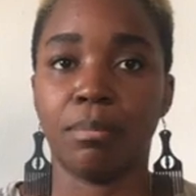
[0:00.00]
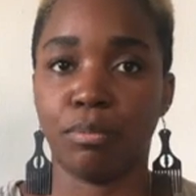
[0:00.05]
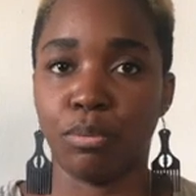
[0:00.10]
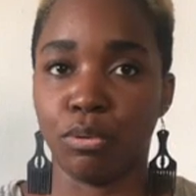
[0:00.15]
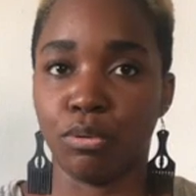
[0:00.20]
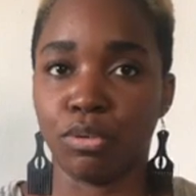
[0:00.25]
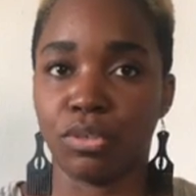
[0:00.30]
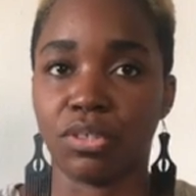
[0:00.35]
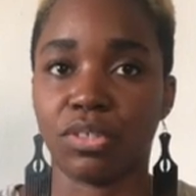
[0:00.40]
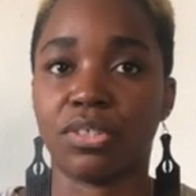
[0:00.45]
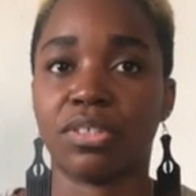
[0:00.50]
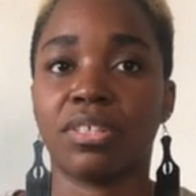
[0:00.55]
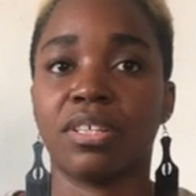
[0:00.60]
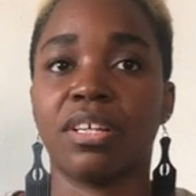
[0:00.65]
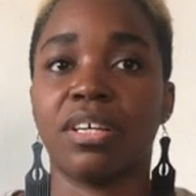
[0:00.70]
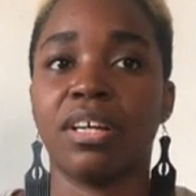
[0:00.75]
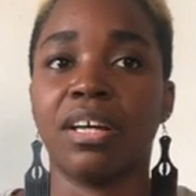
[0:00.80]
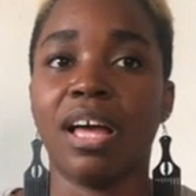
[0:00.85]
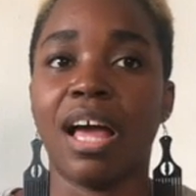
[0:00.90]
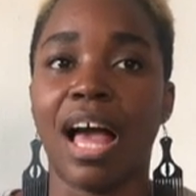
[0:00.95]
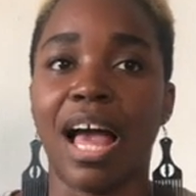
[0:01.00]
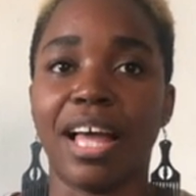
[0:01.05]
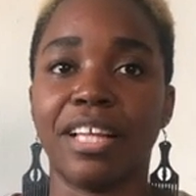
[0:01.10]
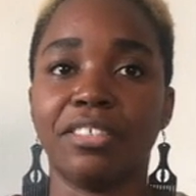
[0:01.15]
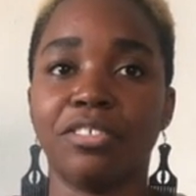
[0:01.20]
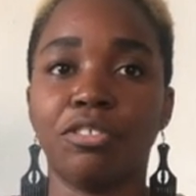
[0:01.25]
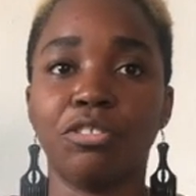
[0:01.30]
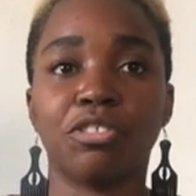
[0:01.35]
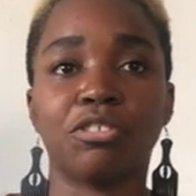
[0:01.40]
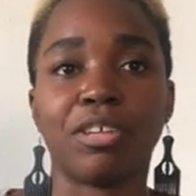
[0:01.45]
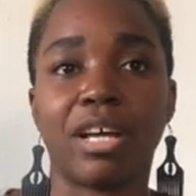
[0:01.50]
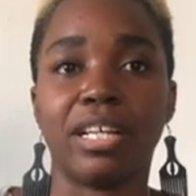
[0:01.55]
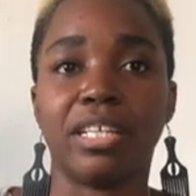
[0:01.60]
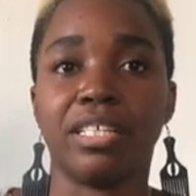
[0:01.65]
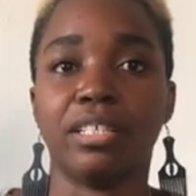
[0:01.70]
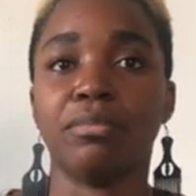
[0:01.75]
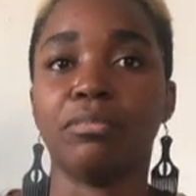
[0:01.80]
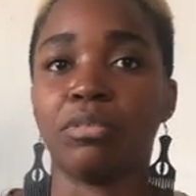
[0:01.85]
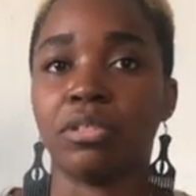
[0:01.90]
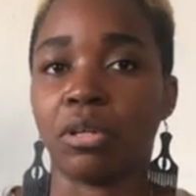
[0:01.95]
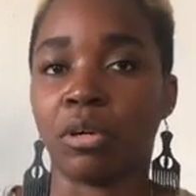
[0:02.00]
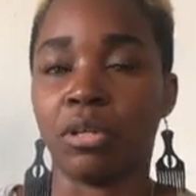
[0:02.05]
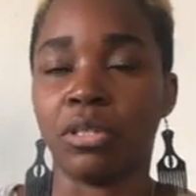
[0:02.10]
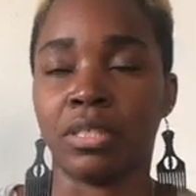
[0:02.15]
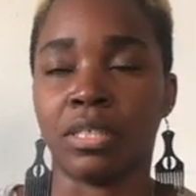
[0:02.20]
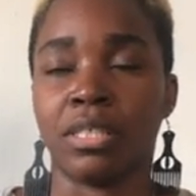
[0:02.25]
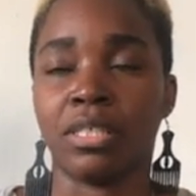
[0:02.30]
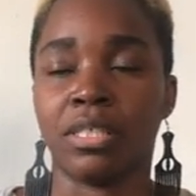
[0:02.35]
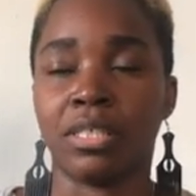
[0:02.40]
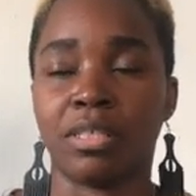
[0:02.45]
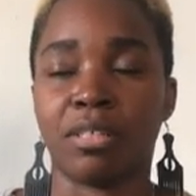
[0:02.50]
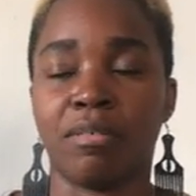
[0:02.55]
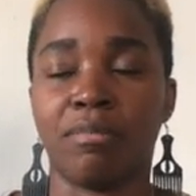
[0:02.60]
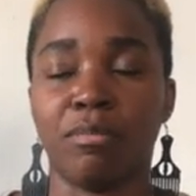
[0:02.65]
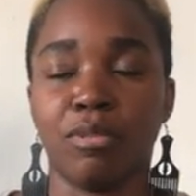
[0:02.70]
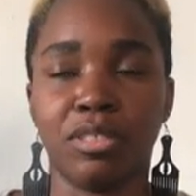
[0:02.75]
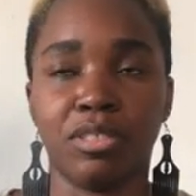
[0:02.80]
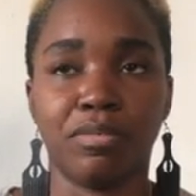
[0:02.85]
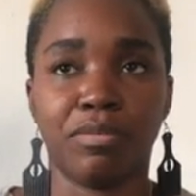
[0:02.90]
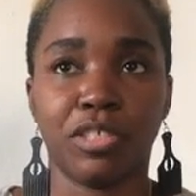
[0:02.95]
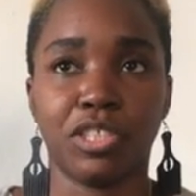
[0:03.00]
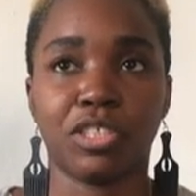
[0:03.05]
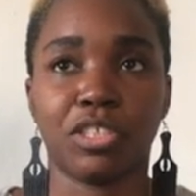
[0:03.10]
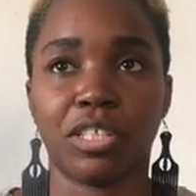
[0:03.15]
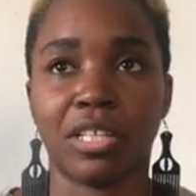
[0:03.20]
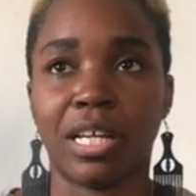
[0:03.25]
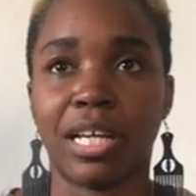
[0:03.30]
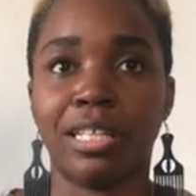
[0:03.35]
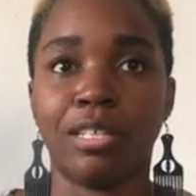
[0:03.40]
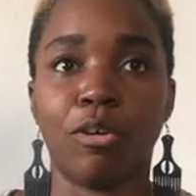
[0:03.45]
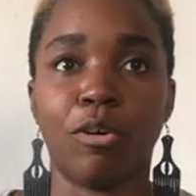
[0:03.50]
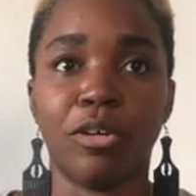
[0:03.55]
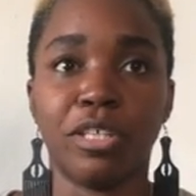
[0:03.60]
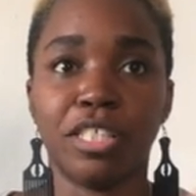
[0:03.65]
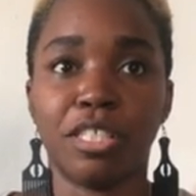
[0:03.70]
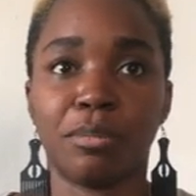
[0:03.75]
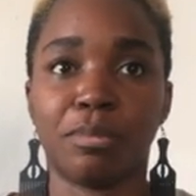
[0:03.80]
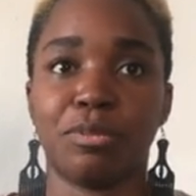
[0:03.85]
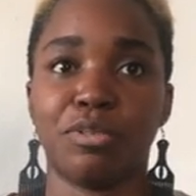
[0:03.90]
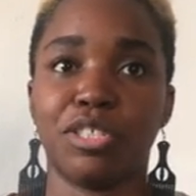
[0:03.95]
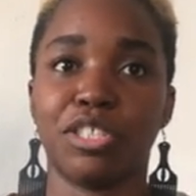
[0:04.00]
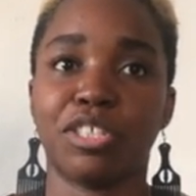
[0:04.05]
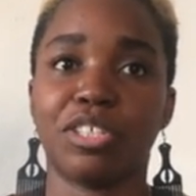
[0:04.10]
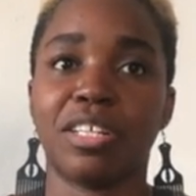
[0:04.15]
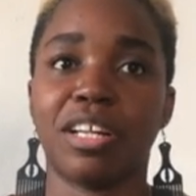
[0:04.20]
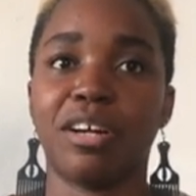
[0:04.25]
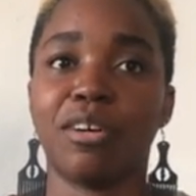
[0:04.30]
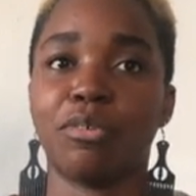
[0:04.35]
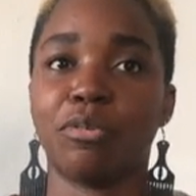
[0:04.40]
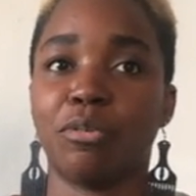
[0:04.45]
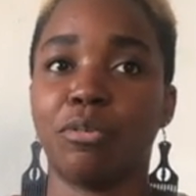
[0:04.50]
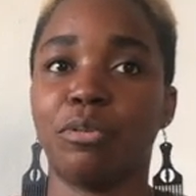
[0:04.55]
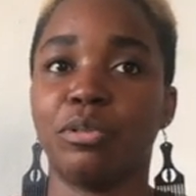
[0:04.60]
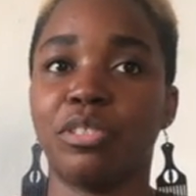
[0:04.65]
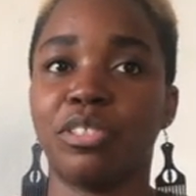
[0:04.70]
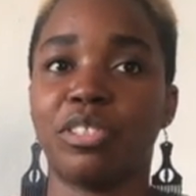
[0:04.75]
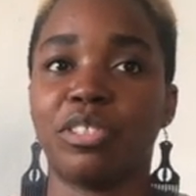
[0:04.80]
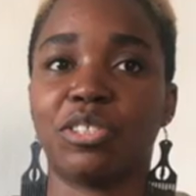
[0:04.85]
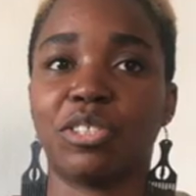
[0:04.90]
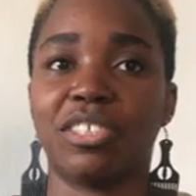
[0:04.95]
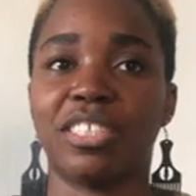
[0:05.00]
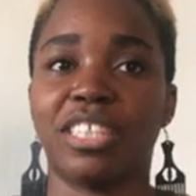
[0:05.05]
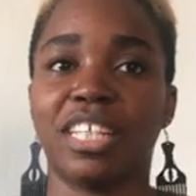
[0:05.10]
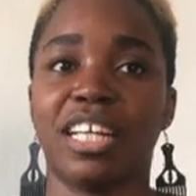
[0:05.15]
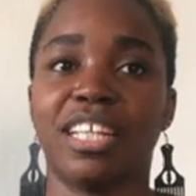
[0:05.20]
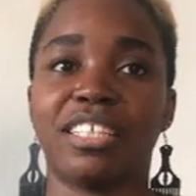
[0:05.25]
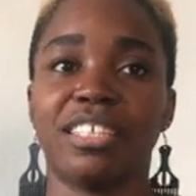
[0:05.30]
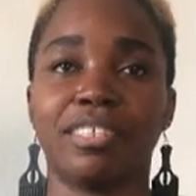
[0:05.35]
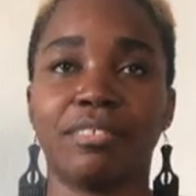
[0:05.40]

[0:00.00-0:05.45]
post. And usually it will consist of motivational or inspirational quotes such as,